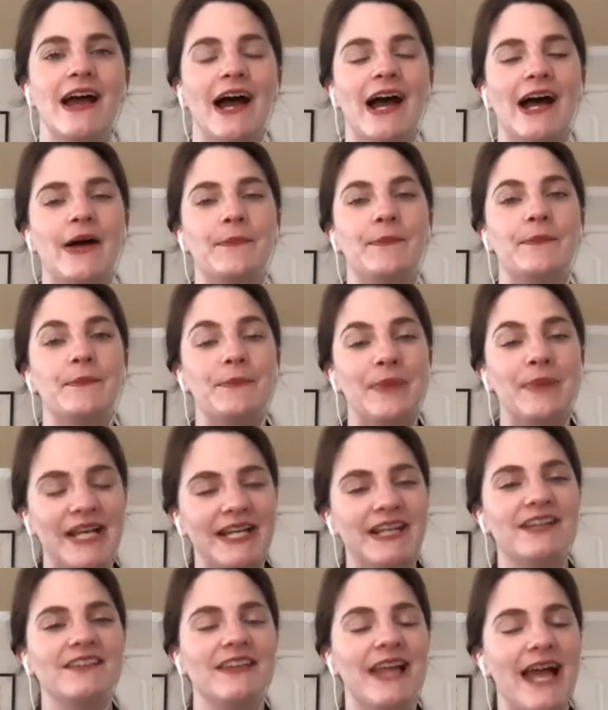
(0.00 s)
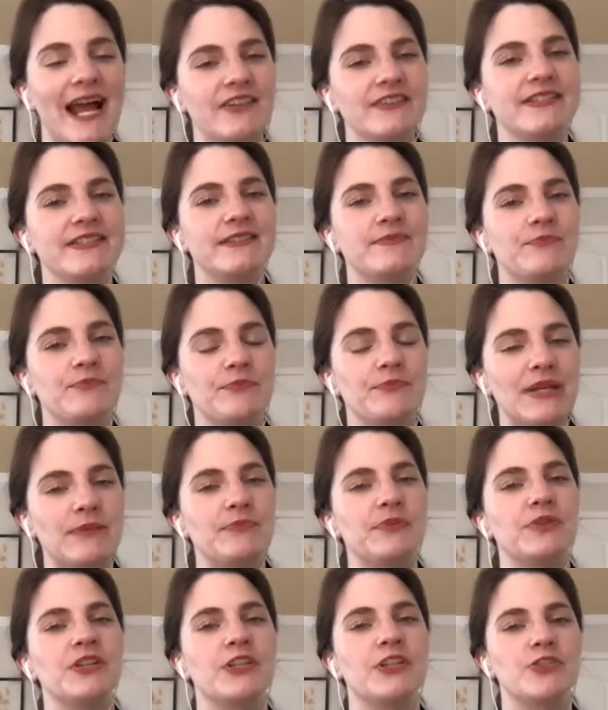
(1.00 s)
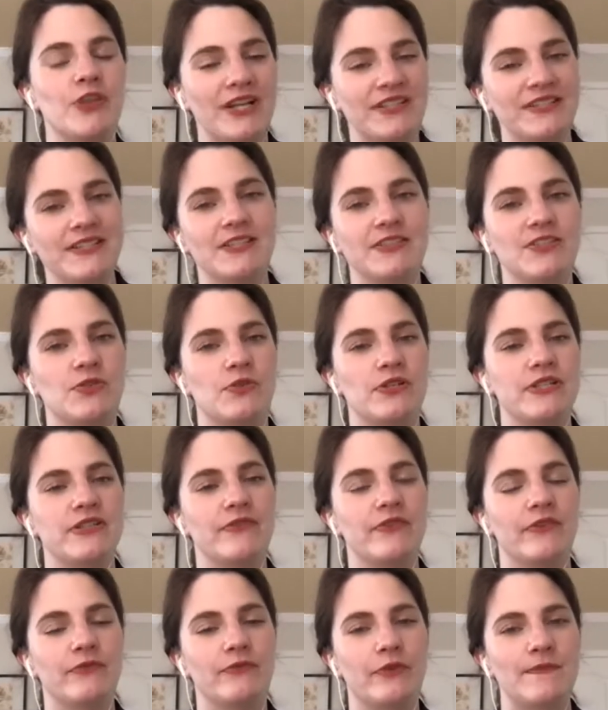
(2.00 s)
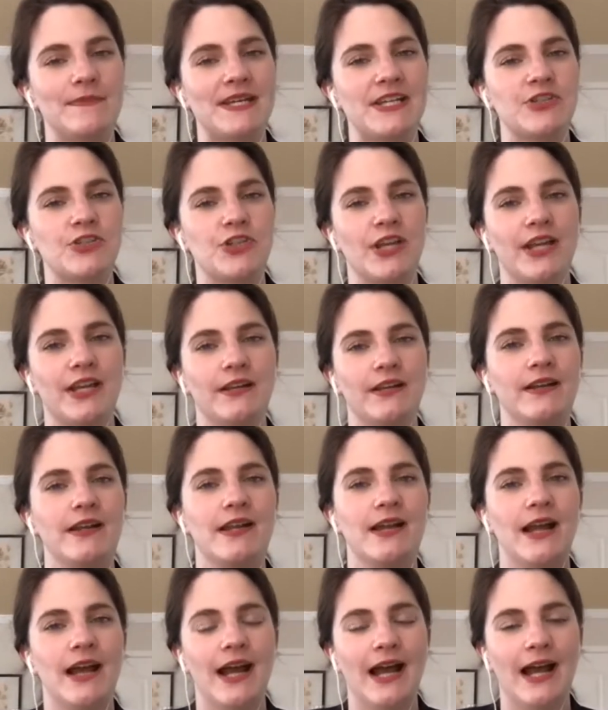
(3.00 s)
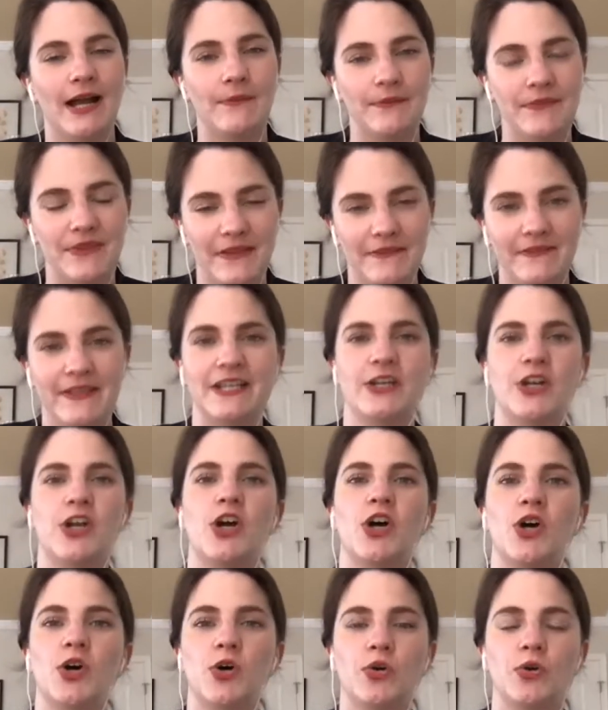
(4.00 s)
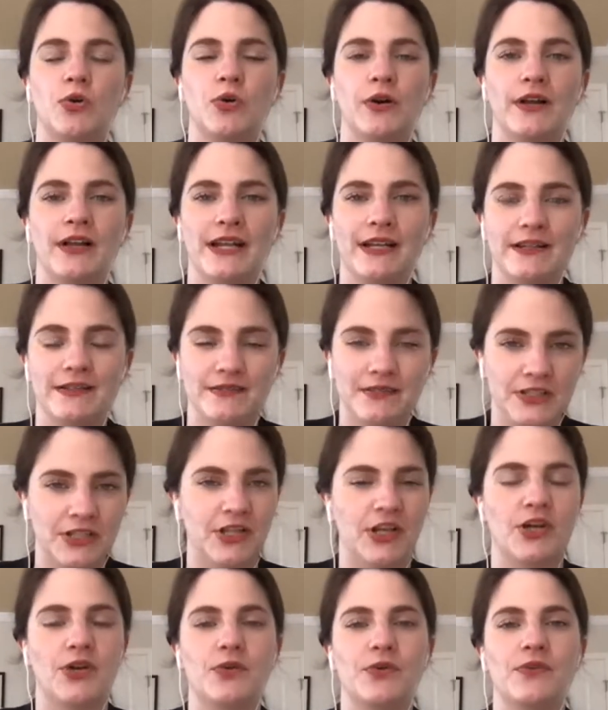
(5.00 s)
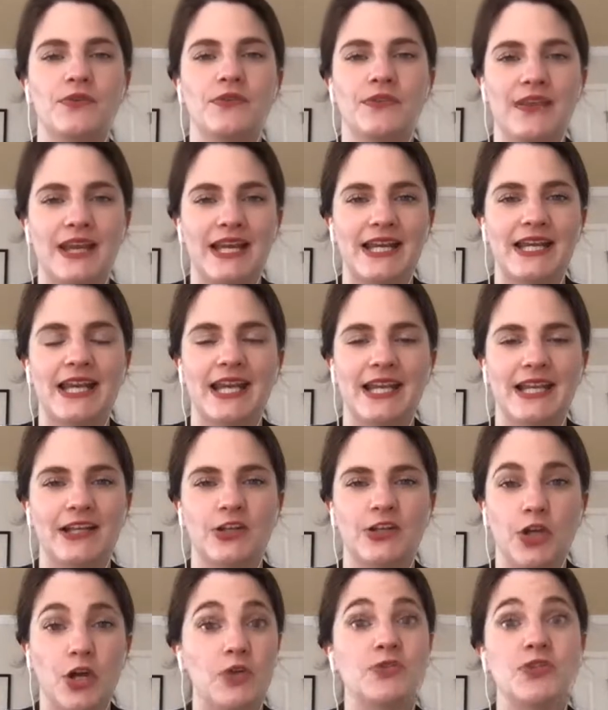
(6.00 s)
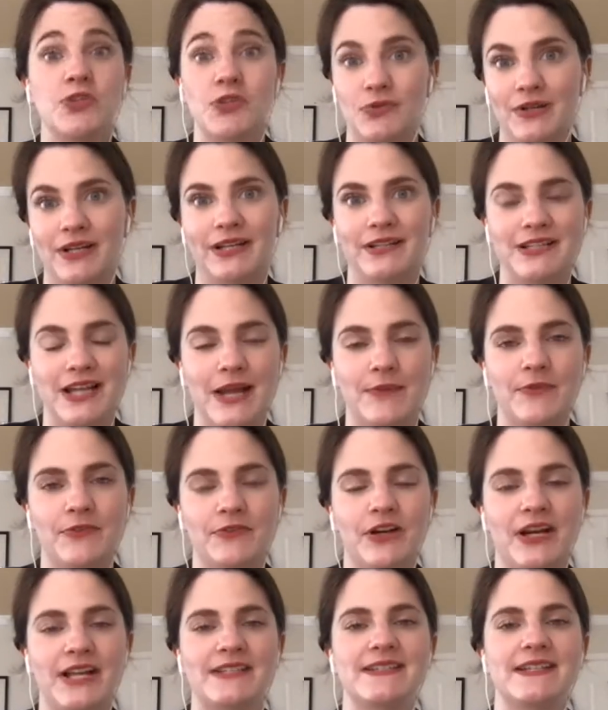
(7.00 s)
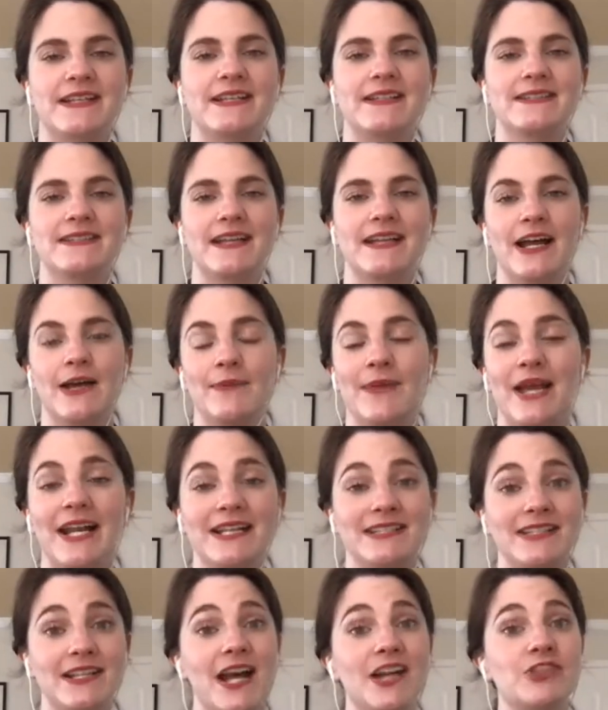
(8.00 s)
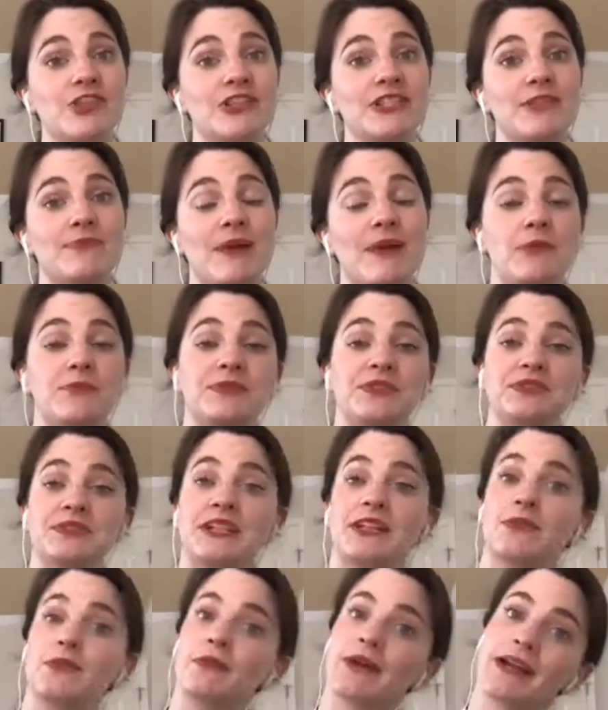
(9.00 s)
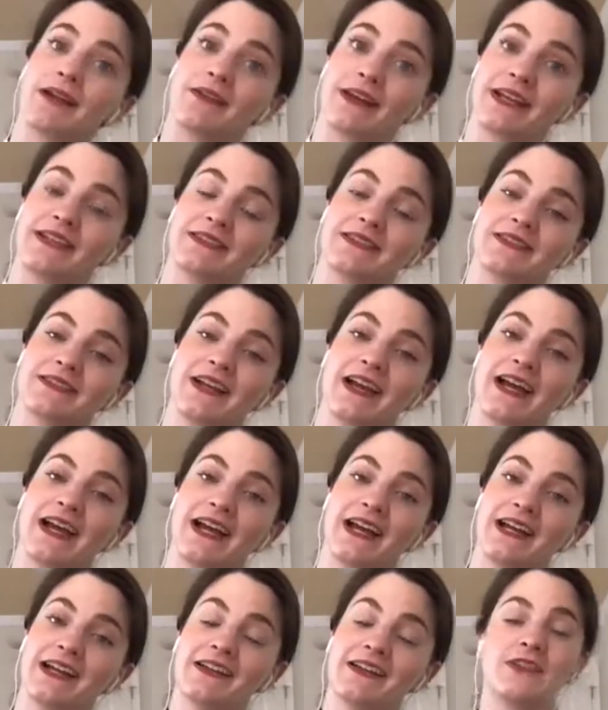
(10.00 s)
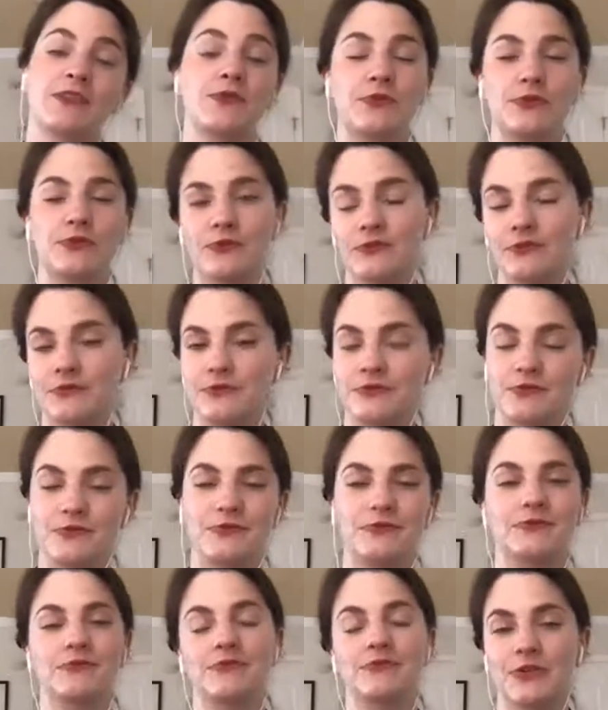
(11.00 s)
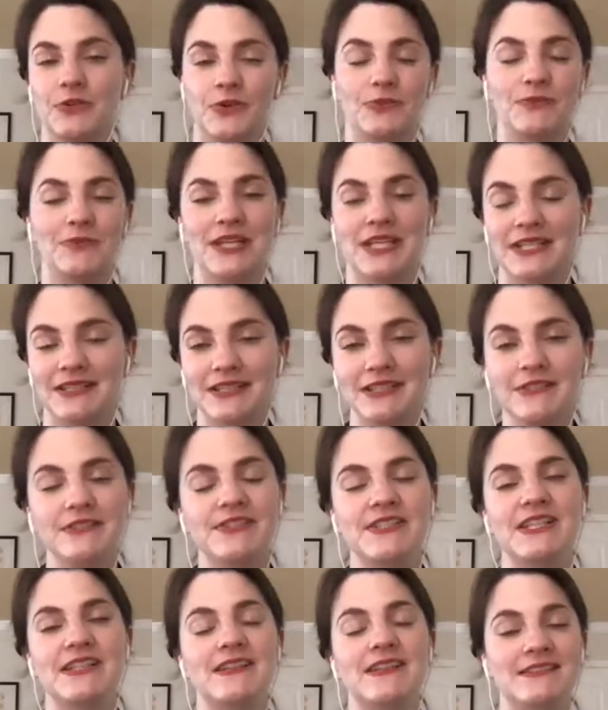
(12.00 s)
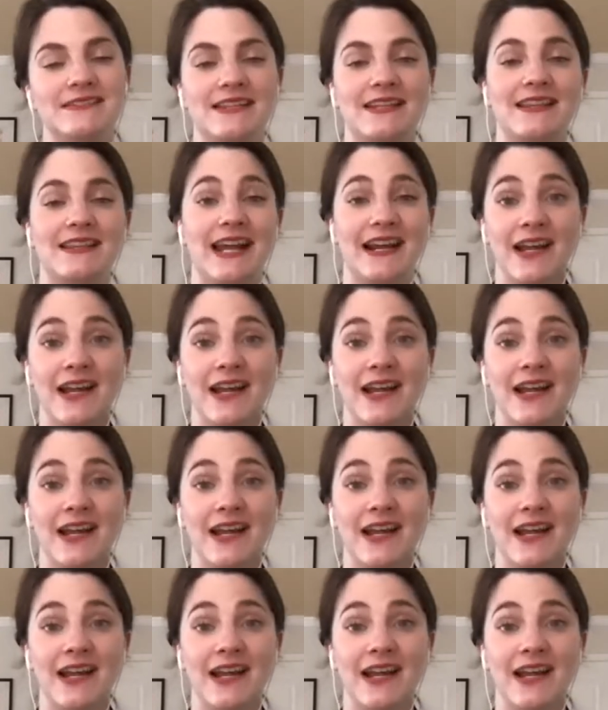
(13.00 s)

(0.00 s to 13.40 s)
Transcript: Um, but it allows people a trusted source of information um, that they know you know they can go to in a time of crisis um, and it's not just about building awareness uh, through through you know media literacy and things like that